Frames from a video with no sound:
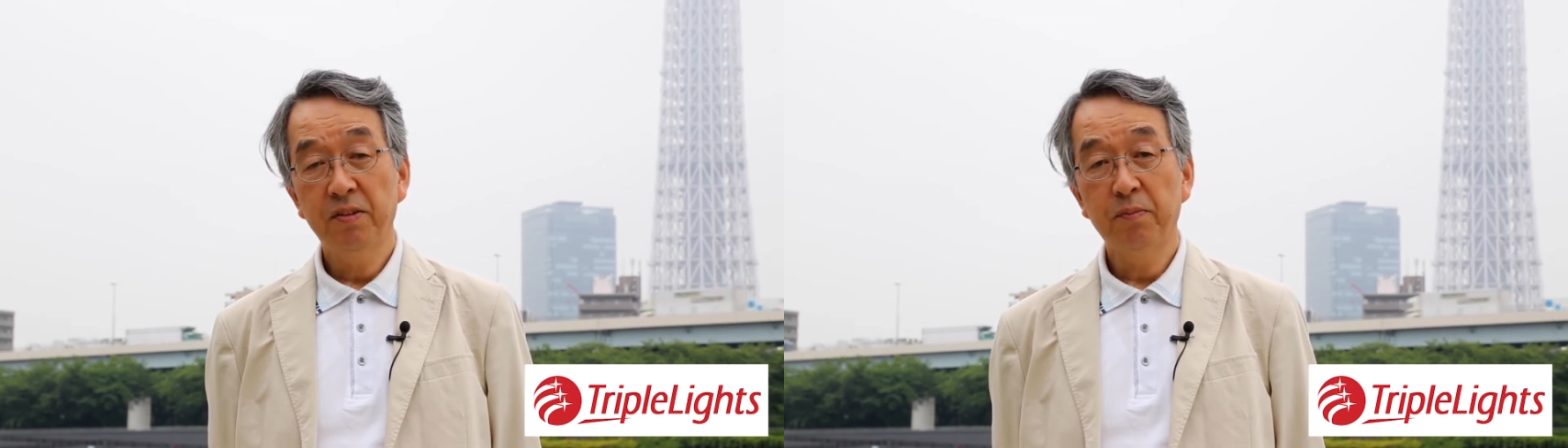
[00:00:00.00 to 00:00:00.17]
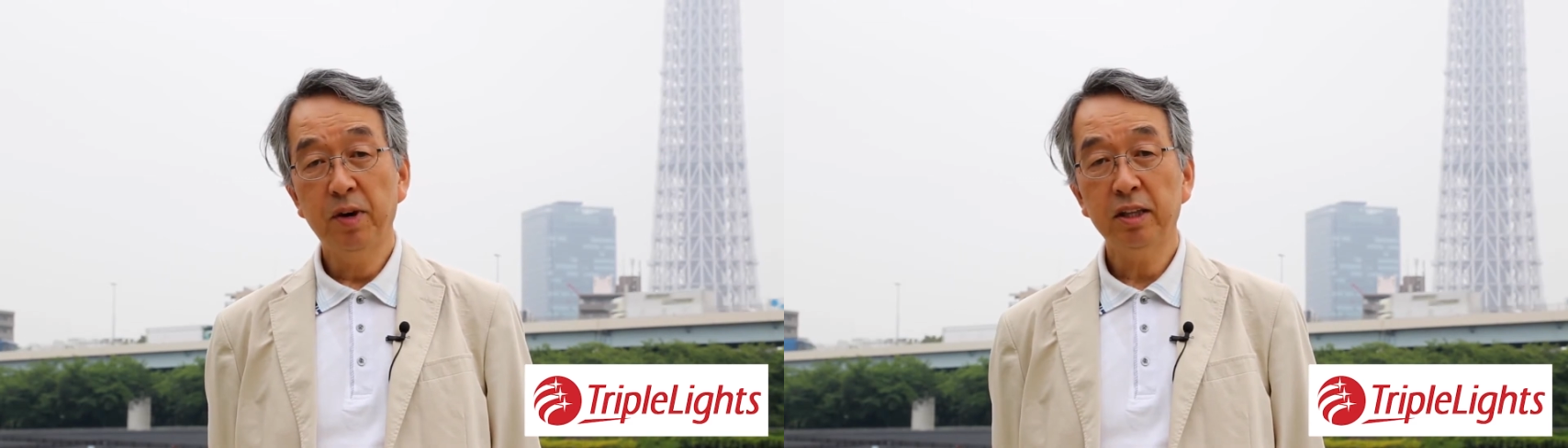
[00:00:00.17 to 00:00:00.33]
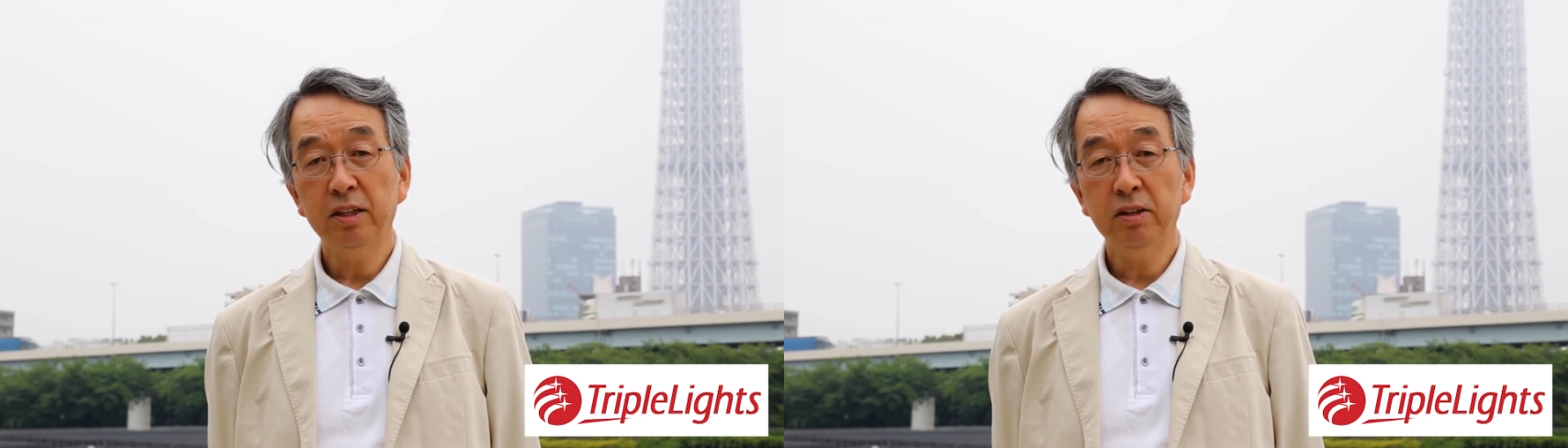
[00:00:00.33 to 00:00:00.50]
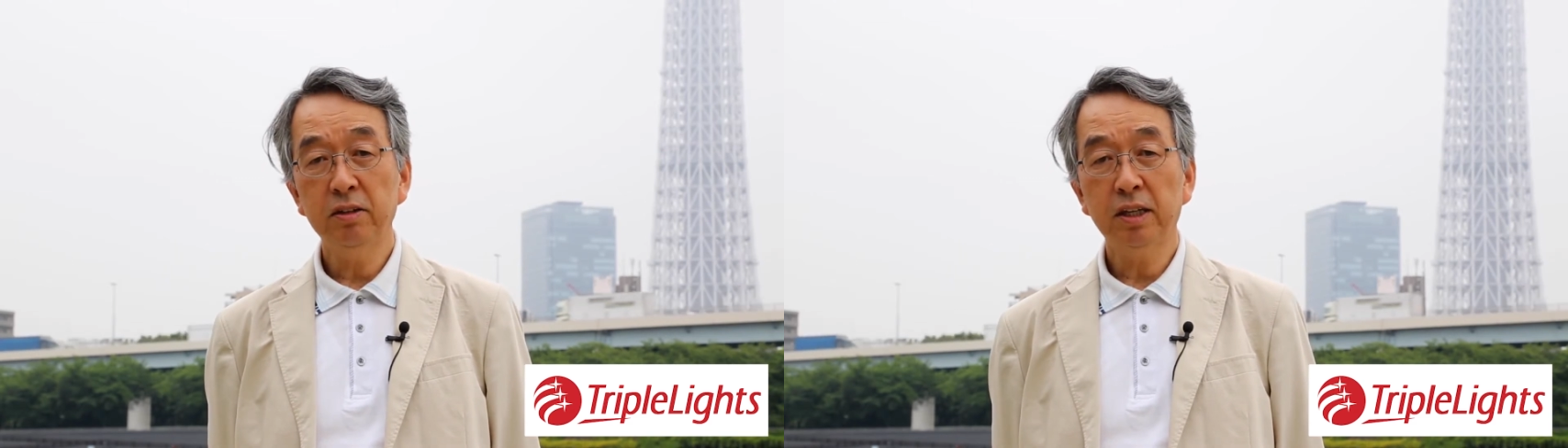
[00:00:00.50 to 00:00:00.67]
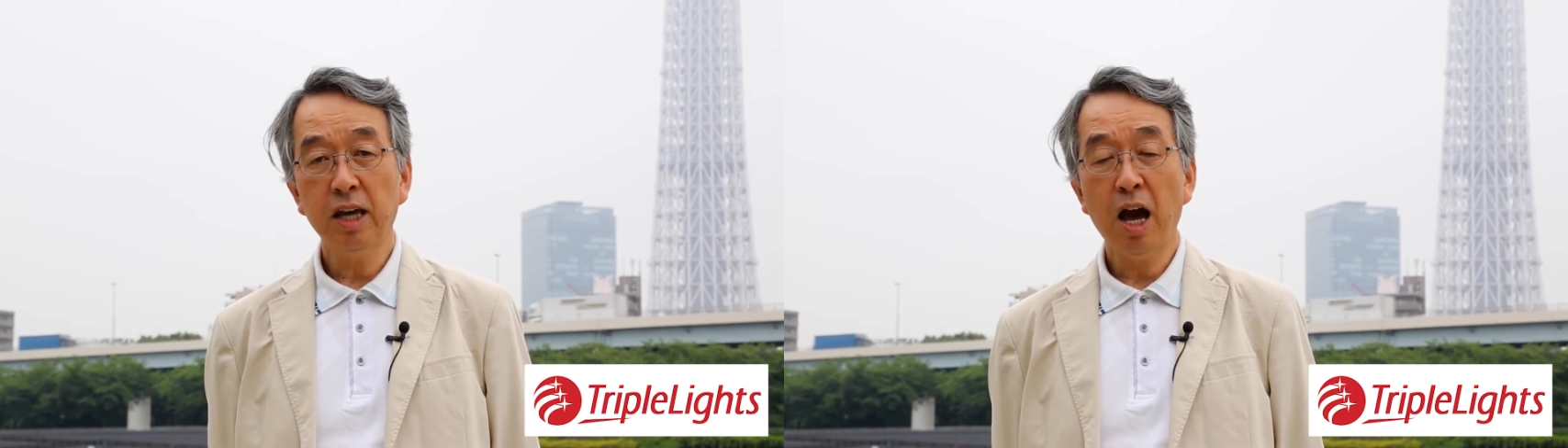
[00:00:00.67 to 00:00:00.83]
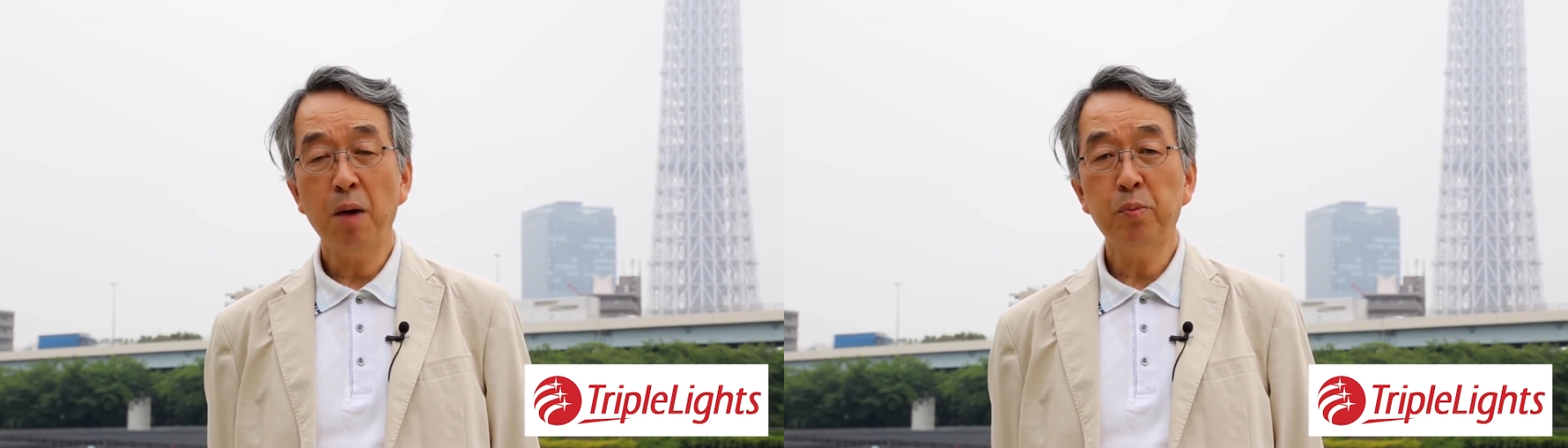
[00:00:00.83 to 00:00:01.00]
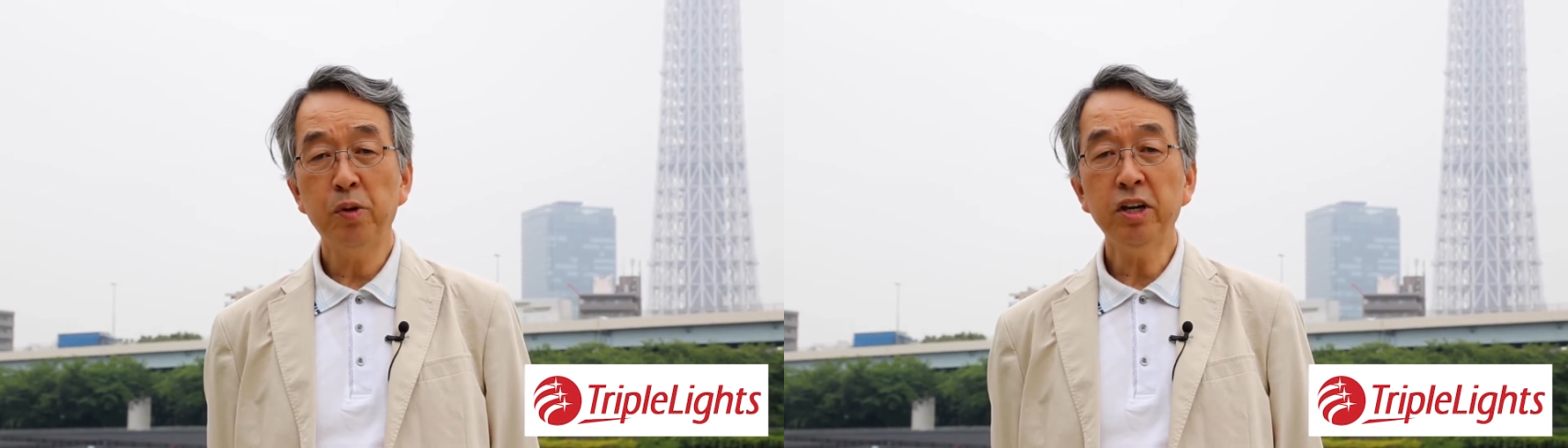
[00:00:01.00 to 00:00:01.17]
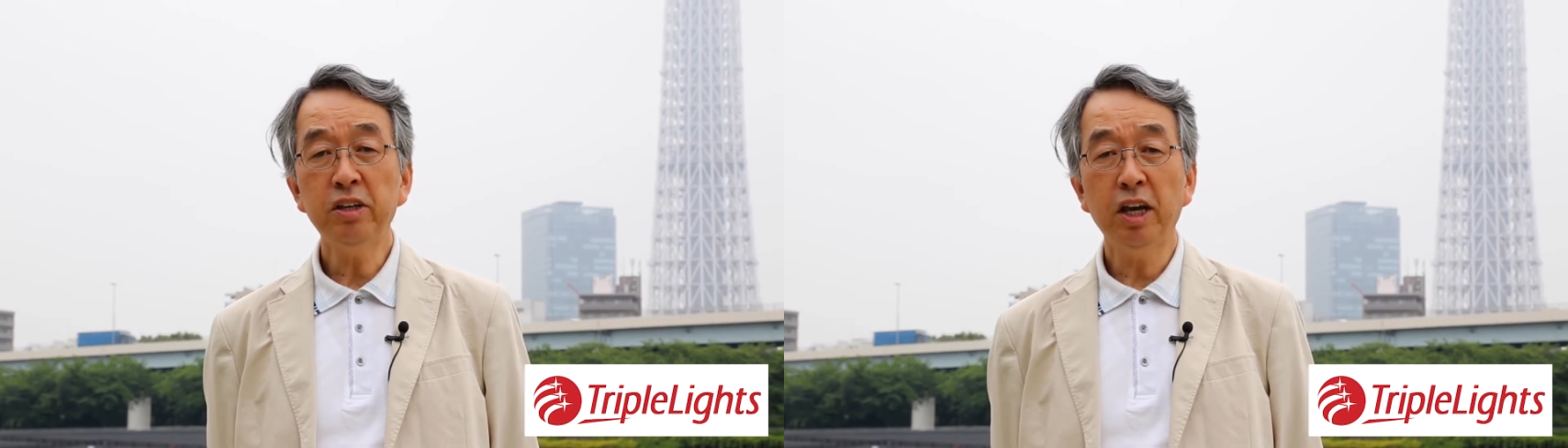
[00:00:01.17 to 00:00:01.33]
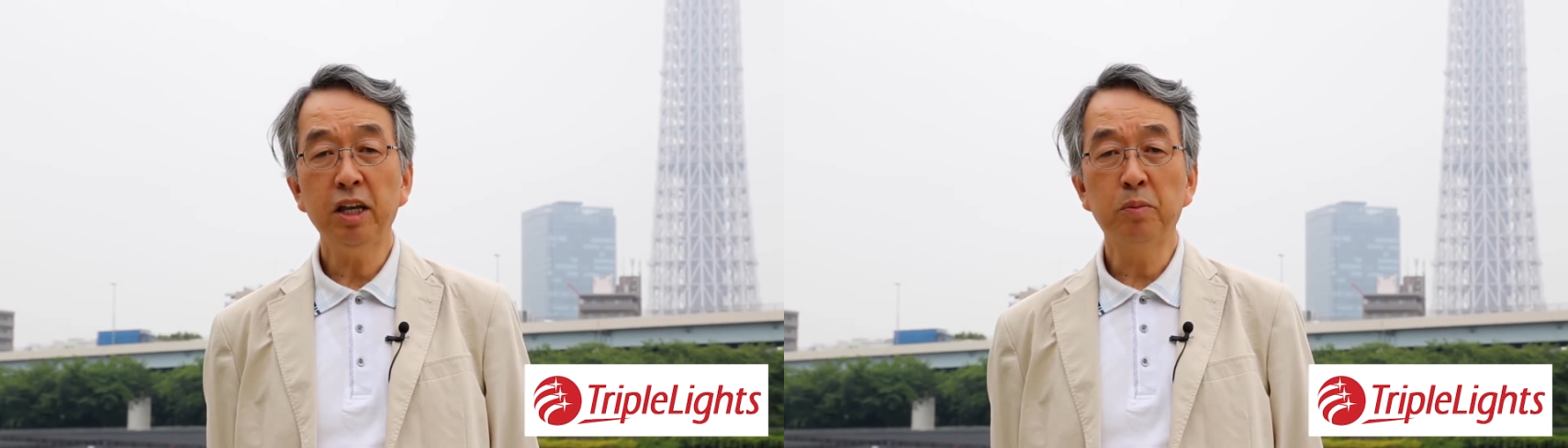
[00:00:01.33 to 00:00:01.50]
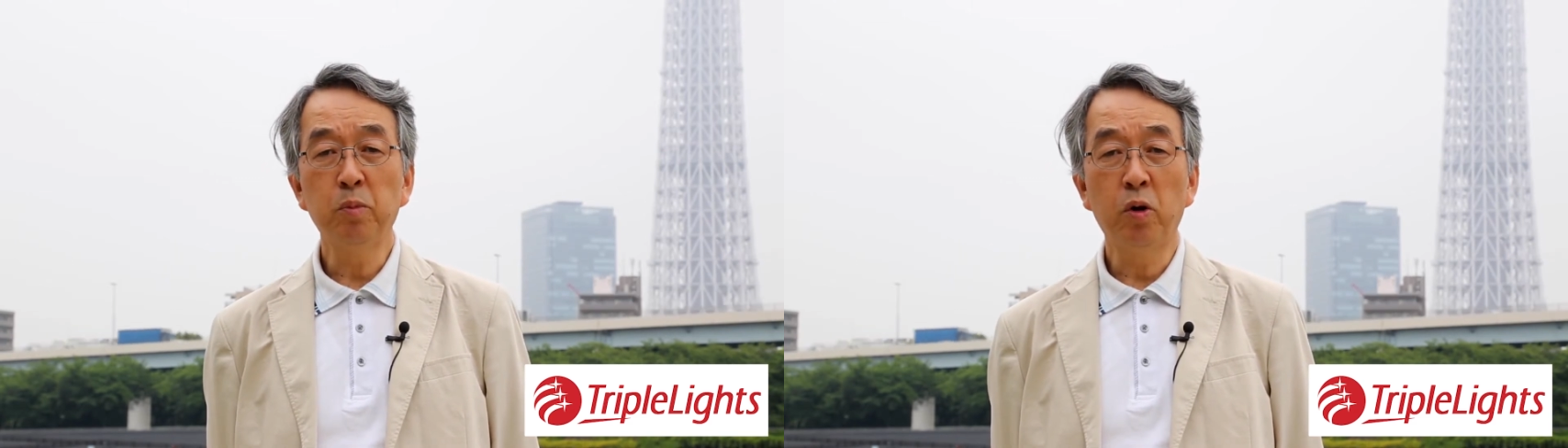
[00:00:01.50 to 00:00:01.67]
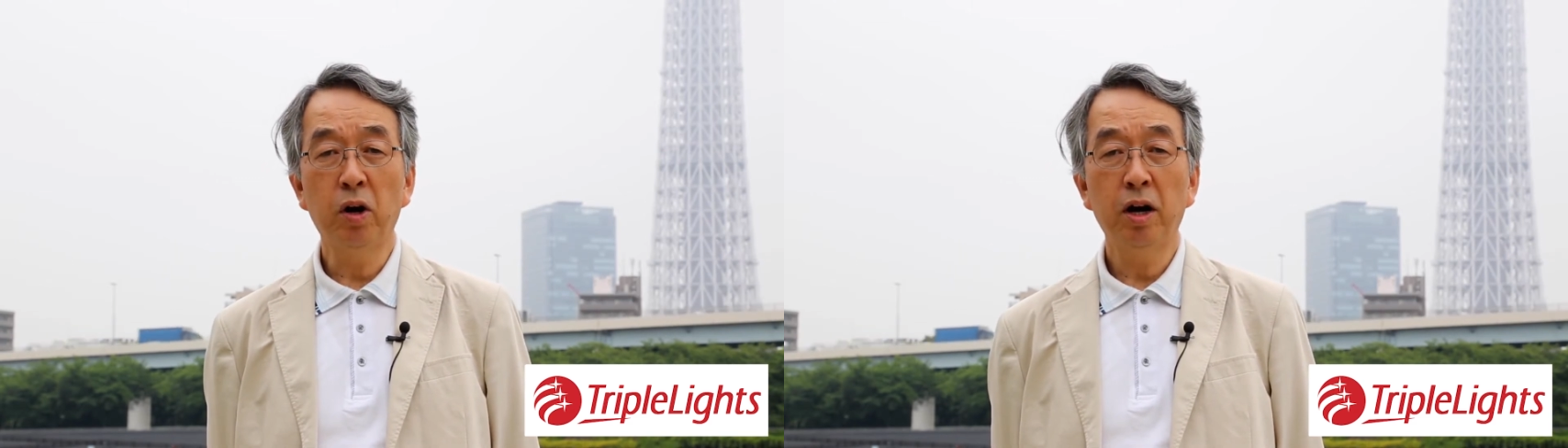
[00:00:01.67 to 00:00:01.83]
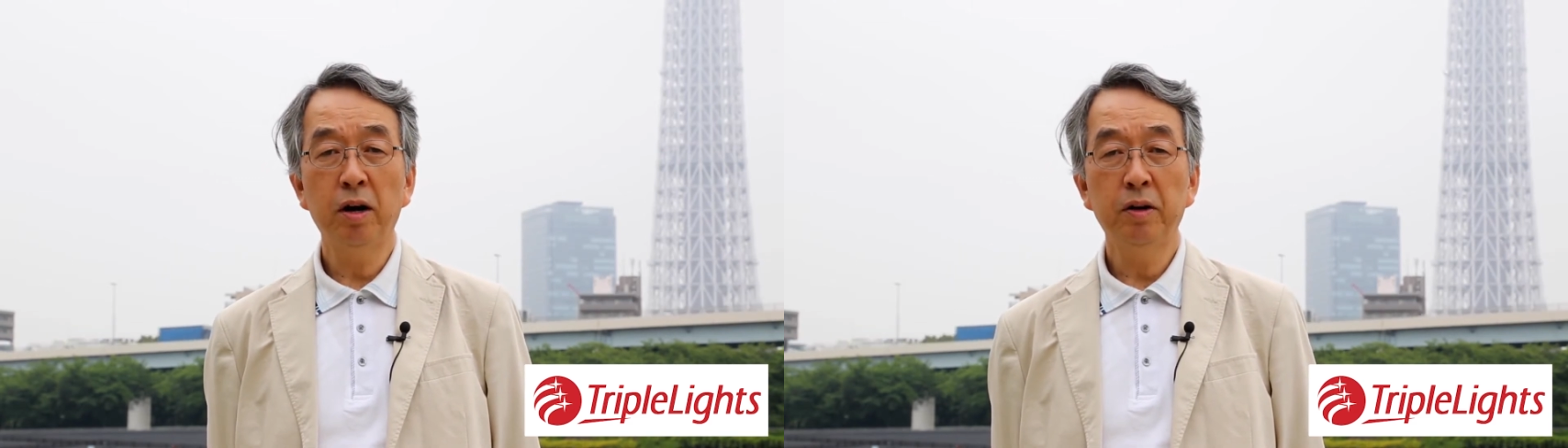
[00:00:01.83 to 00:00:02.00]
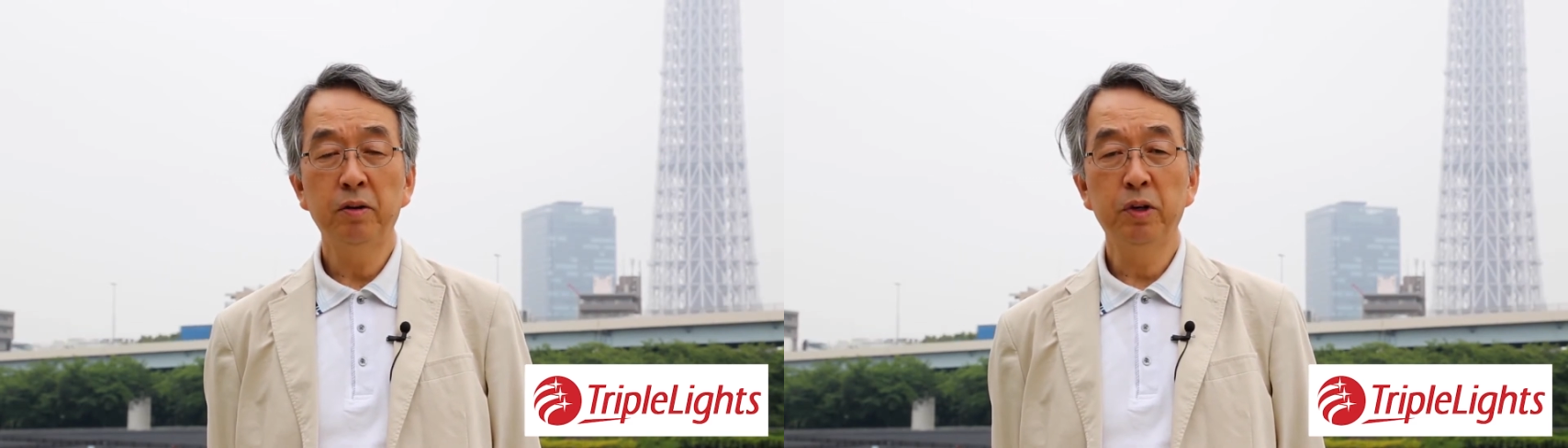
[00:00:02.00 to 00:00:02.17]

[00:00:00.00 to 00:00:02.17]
but you can appreciate more